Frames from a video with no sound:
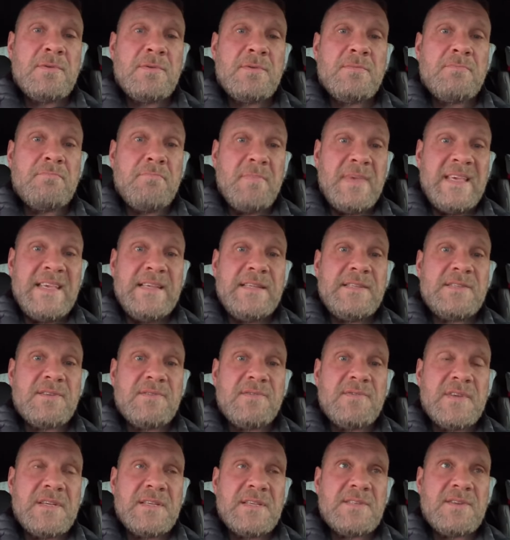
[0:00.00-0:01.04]
meats
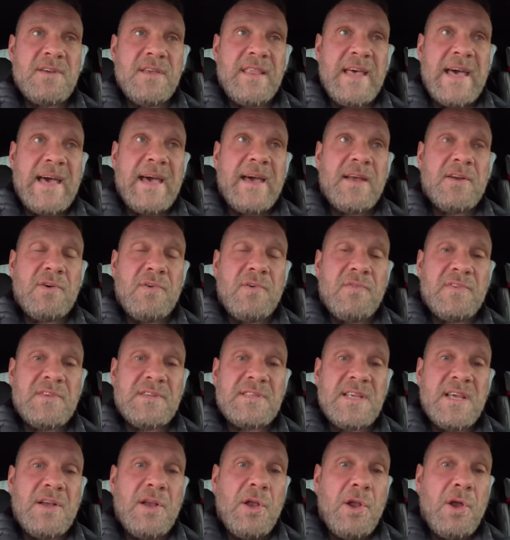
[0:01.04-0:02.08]
and things like that, and
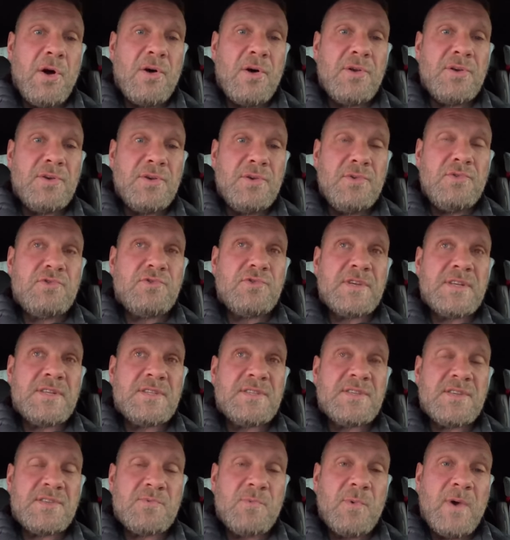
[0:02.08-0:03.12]
obviously a lot of
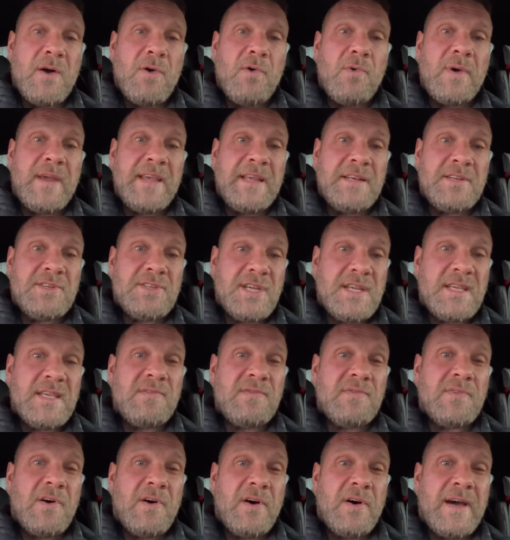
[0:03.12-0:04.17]
nutrients as well in
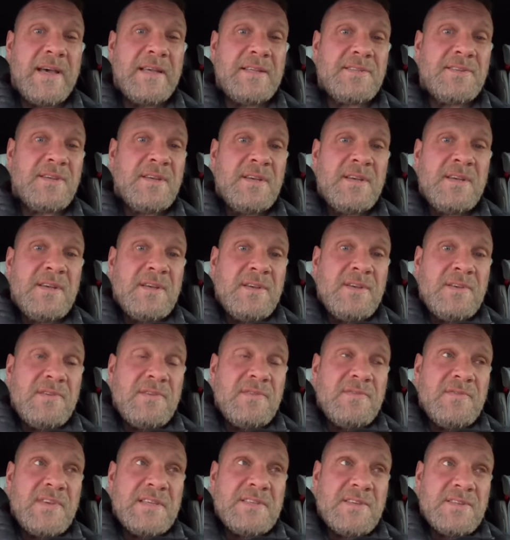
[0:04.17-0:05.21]
chicken thighs,
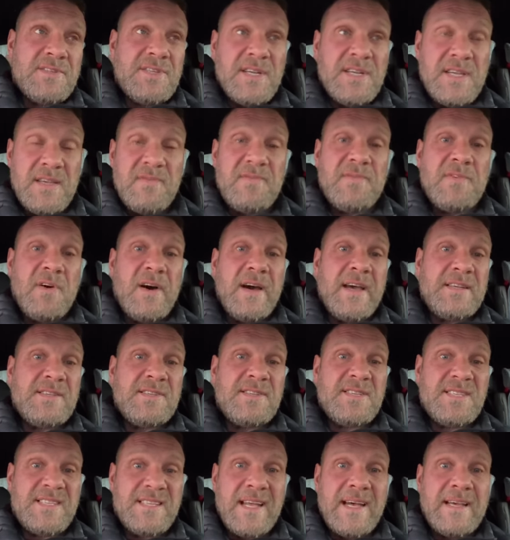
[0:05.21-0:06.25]
things like chicken thighs,
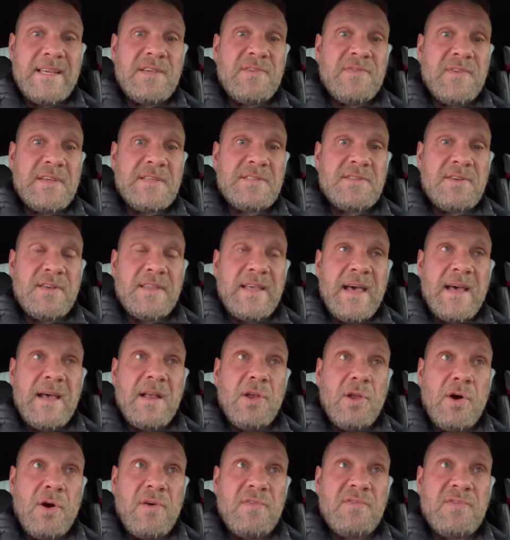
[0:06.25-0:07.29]
steak, things like that, a
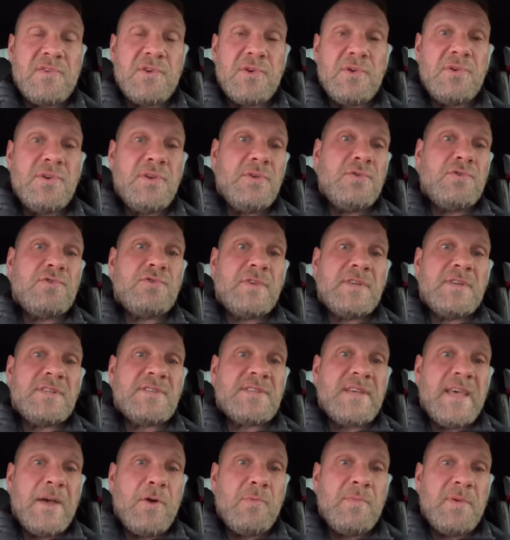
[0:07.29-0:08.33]
lot of good nutrients
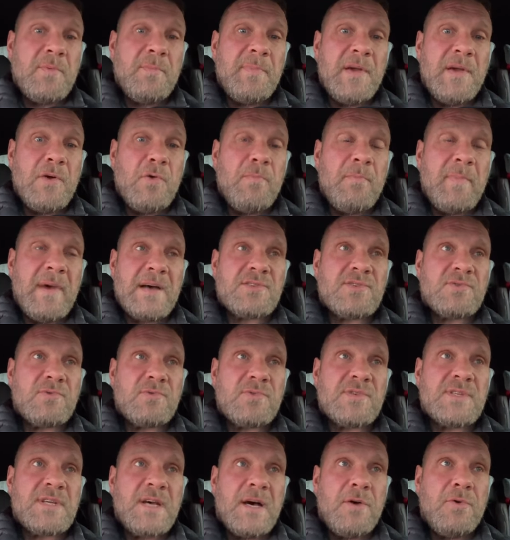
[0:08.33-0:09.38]
to help you build muscle.
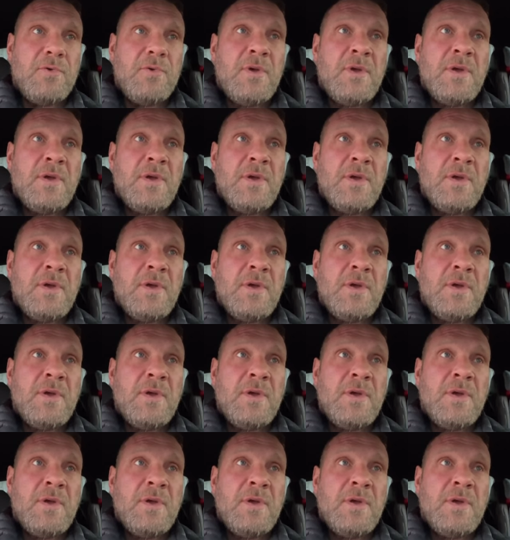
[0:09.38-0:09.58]
So